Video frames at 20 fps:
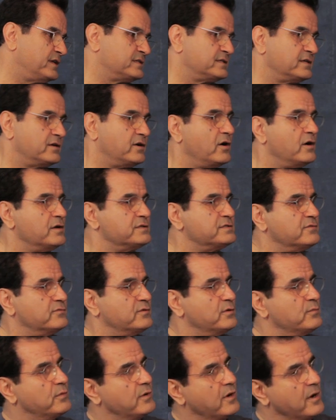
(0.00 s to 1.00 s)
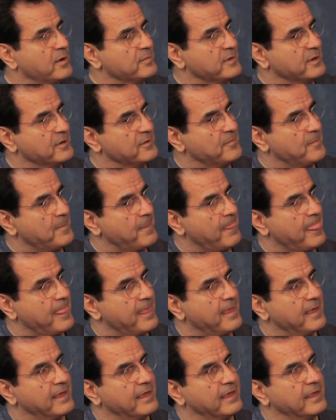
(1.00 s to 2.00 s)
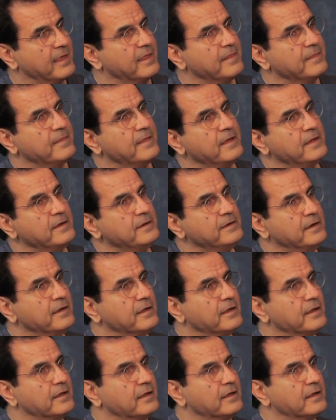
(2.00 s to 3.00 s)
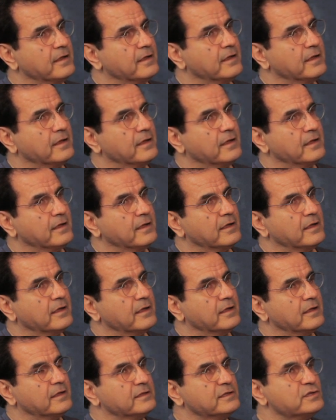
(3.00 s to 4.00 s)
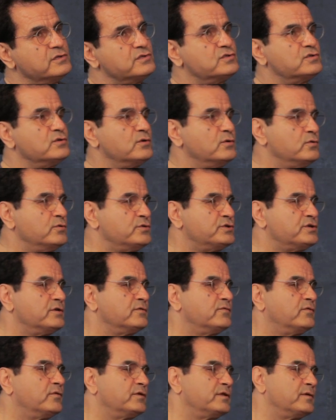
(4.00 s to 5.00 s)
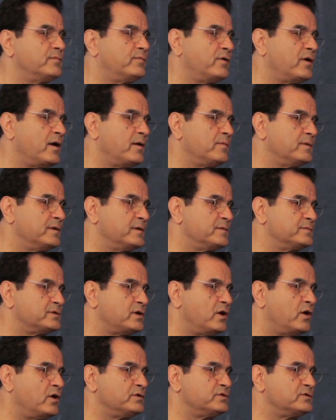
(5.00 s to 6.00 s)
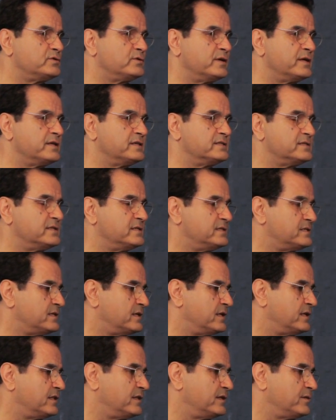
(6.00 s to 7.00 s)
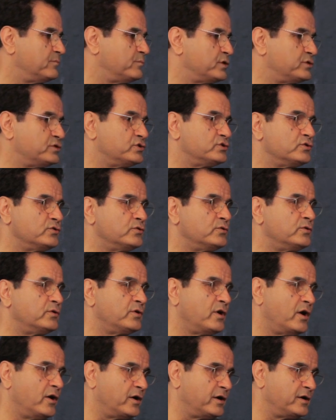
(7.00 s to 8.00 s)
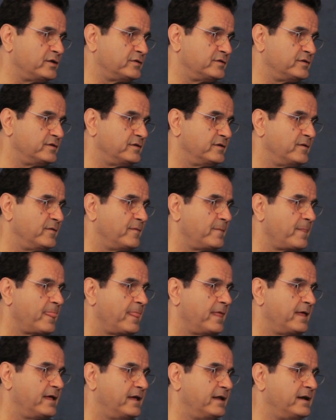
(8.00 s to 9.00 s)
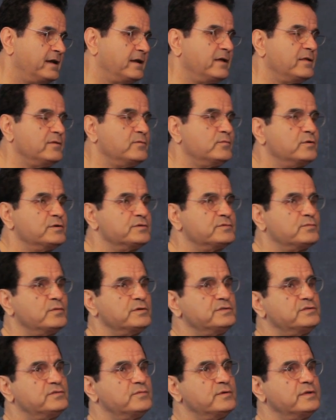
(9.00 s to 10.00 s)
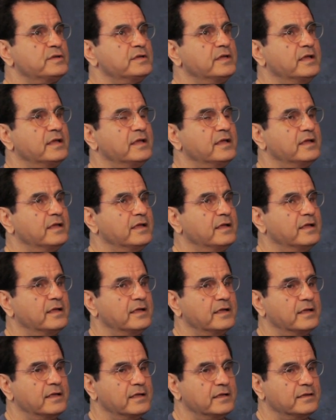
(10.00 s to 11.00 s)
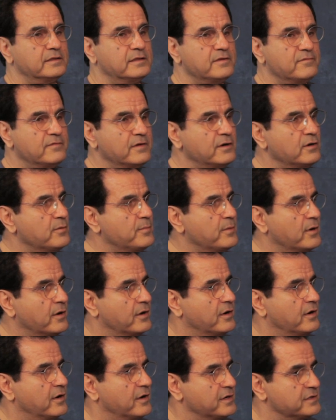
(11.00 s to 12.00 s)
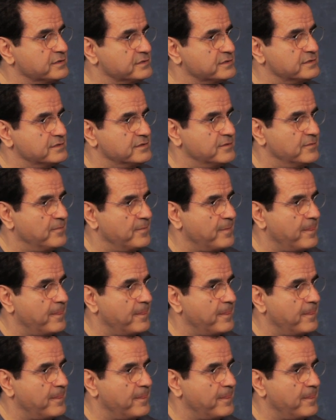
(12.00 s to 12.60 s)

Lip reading: is a cause of the problem, then the solution for the problems also exists in the mature heart. And in other words, once we develop our hearts,